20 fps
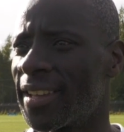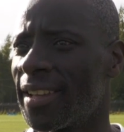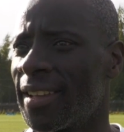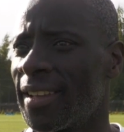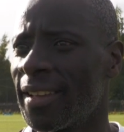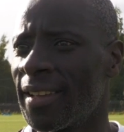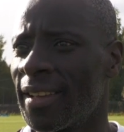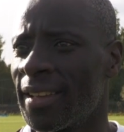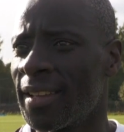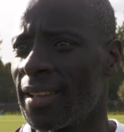
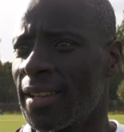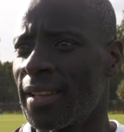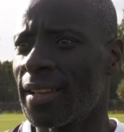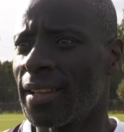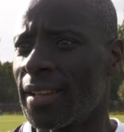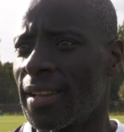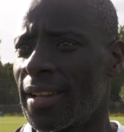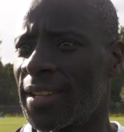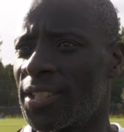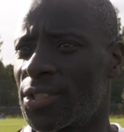
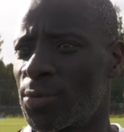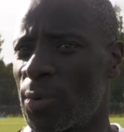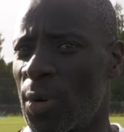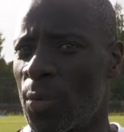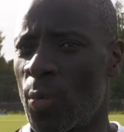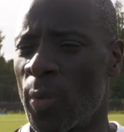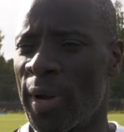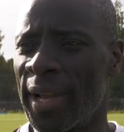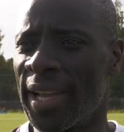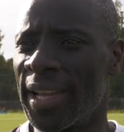And it's
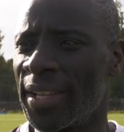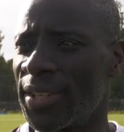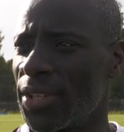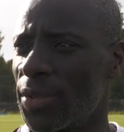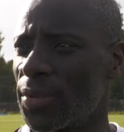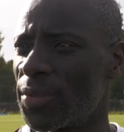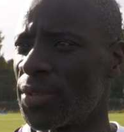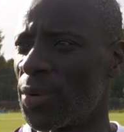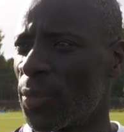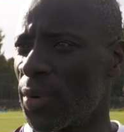one where
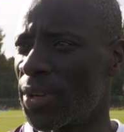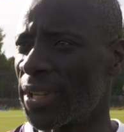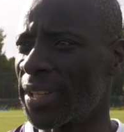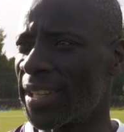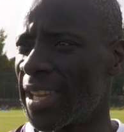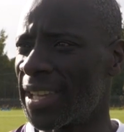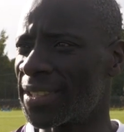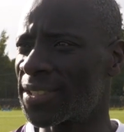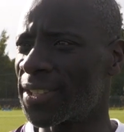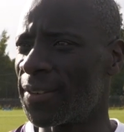you want to
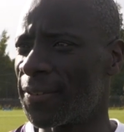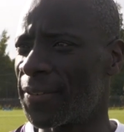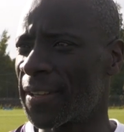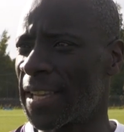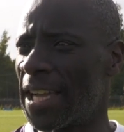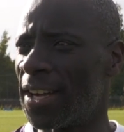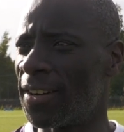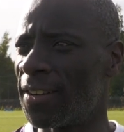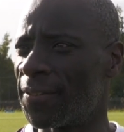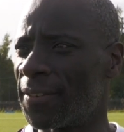get
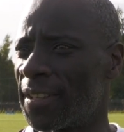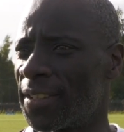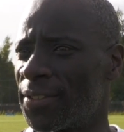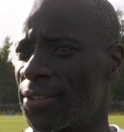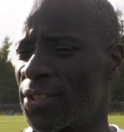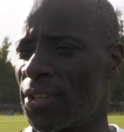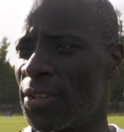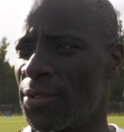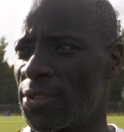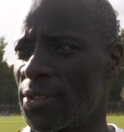something out of it in
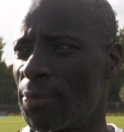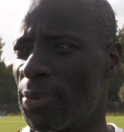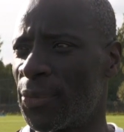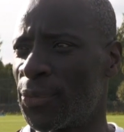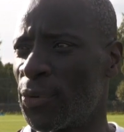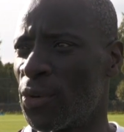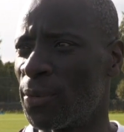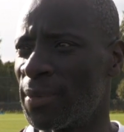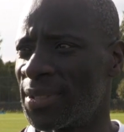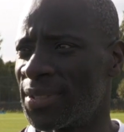terms of
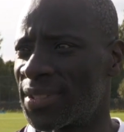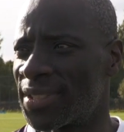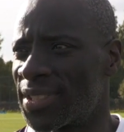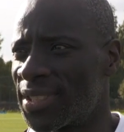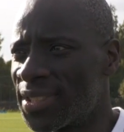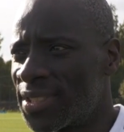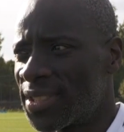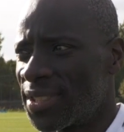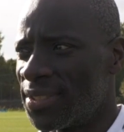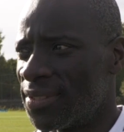
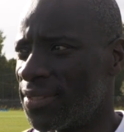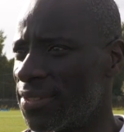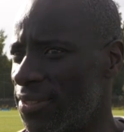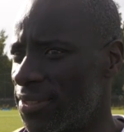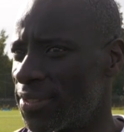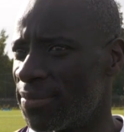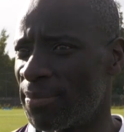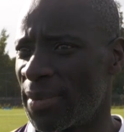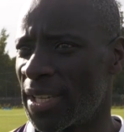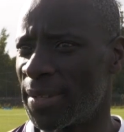performances
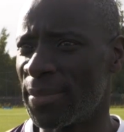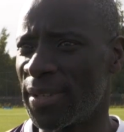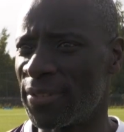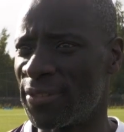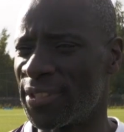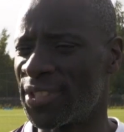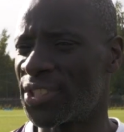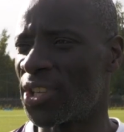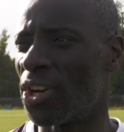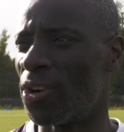and maybe
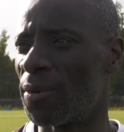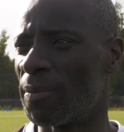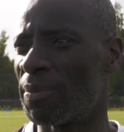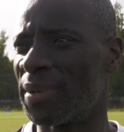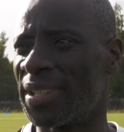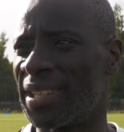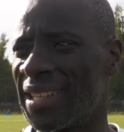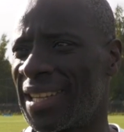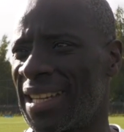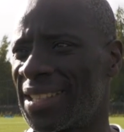result,
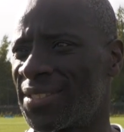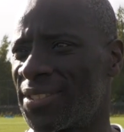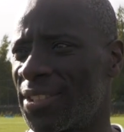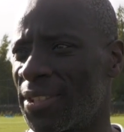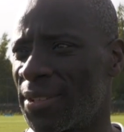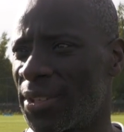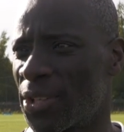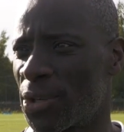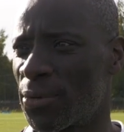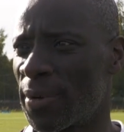but the lads
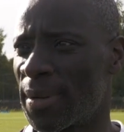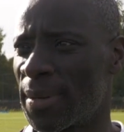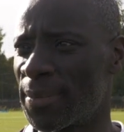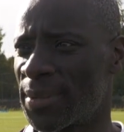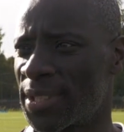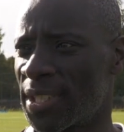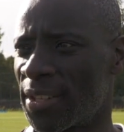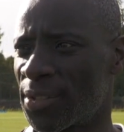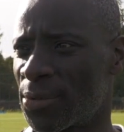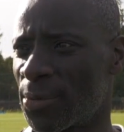didn't acquit
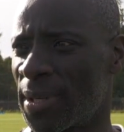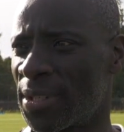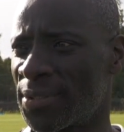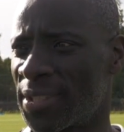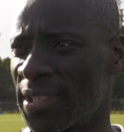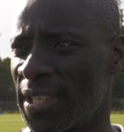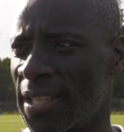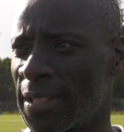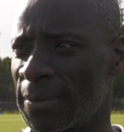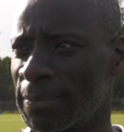themselves well
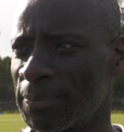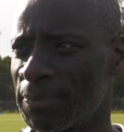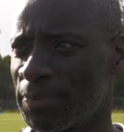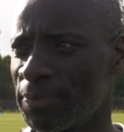today.